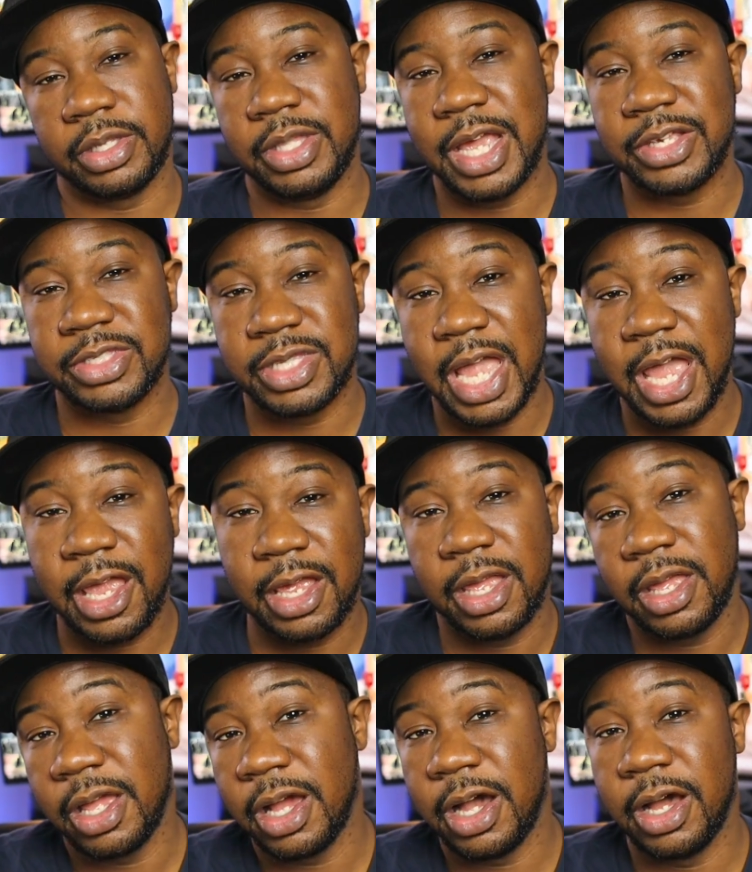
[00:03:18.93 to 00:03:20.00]
the next day,
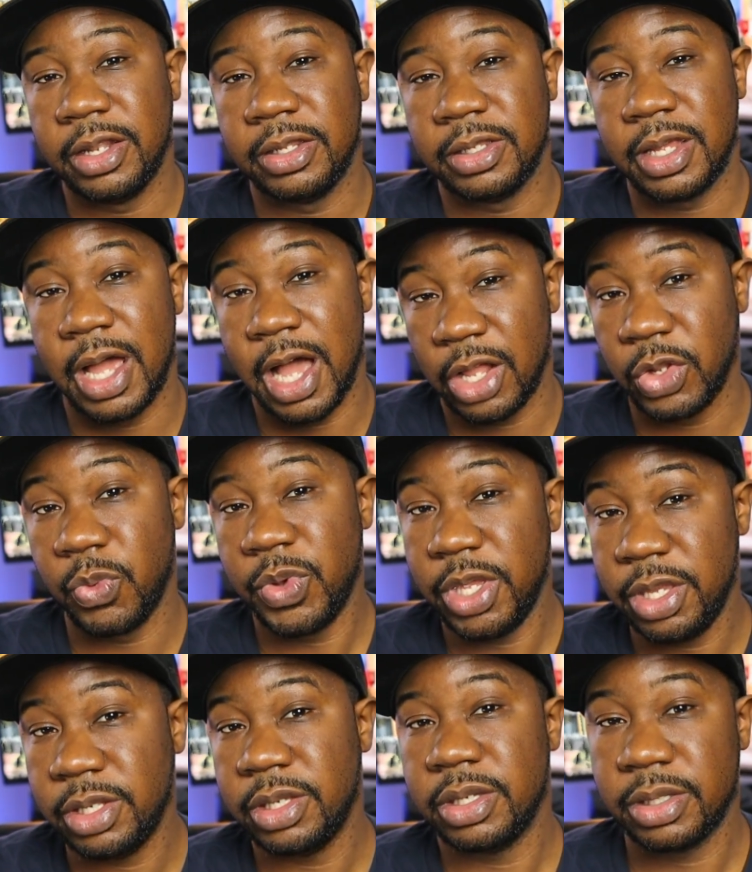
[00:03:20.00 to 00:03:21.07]
on
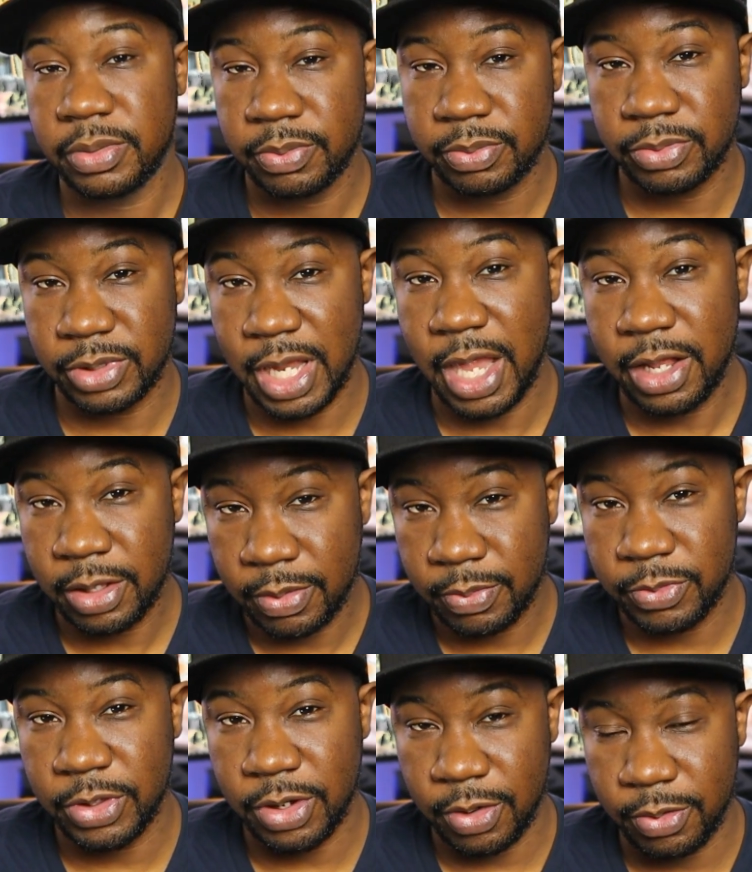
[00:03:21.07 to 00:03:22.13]
Halloween day,
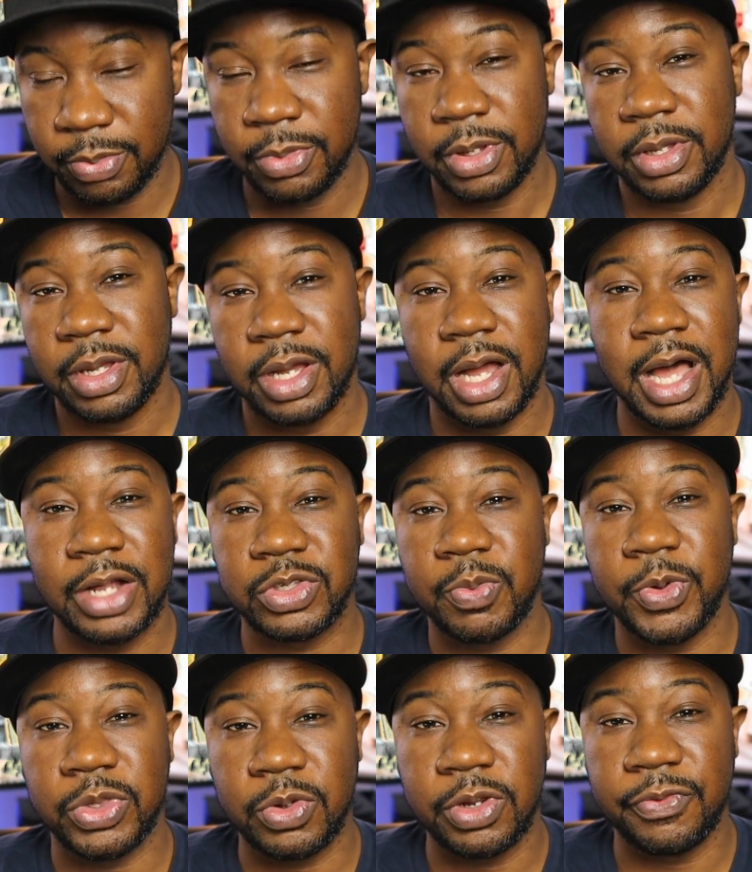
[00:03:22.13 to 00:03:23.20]

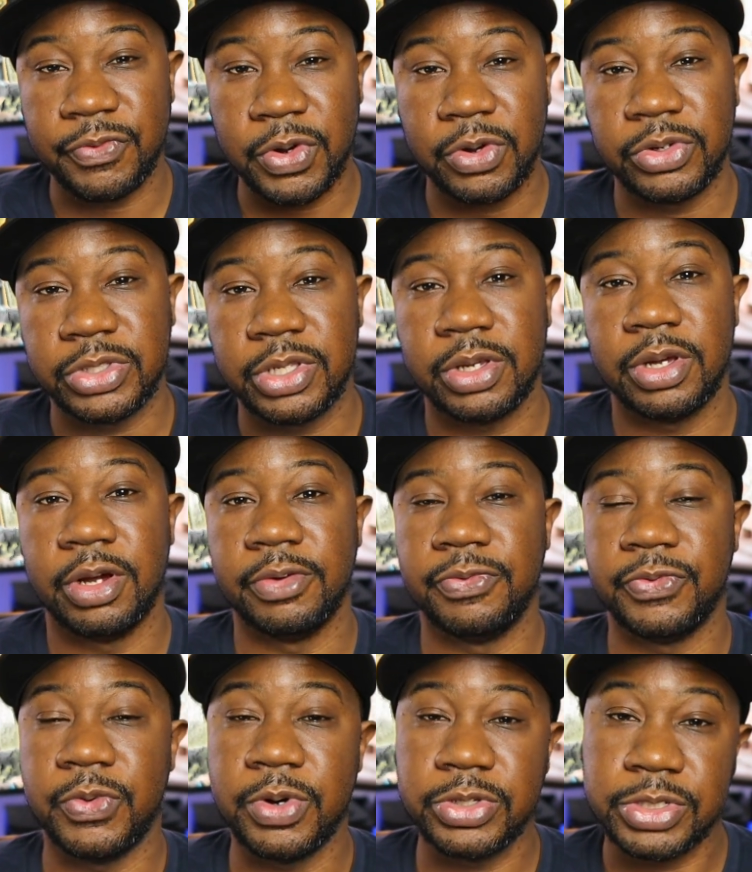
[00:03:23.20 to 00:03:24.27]
October 31st,
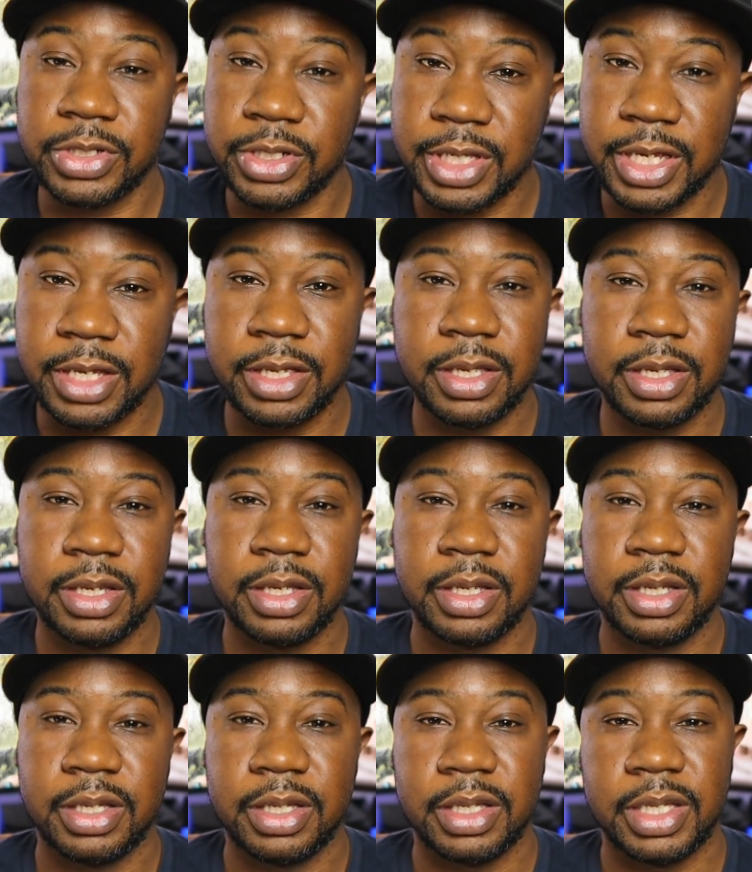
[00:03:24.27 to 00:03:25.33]
unfortunately,
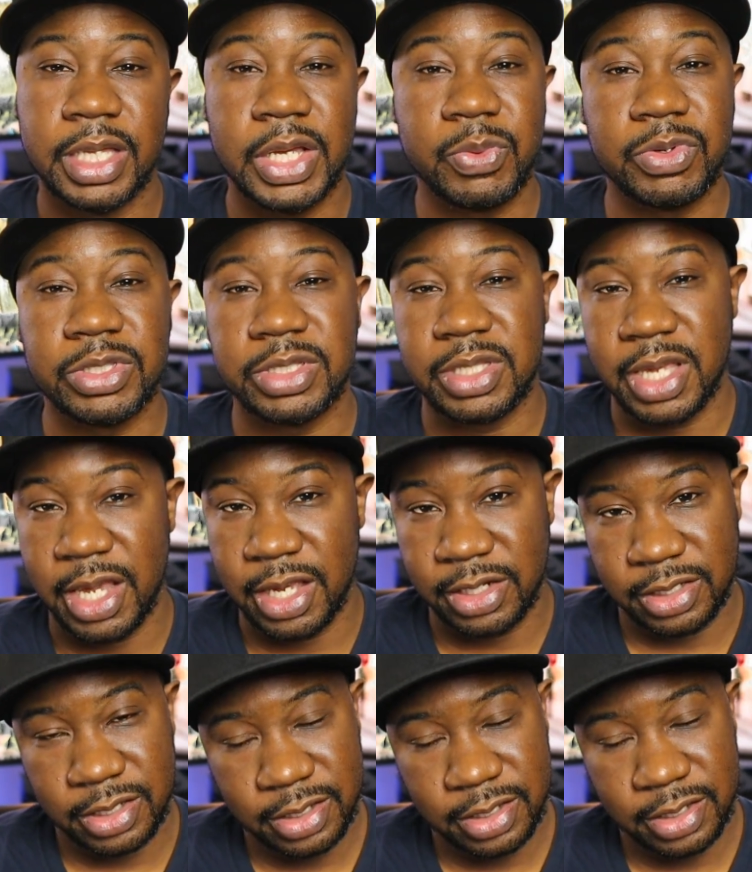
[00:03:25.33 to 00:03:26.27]
it was dead.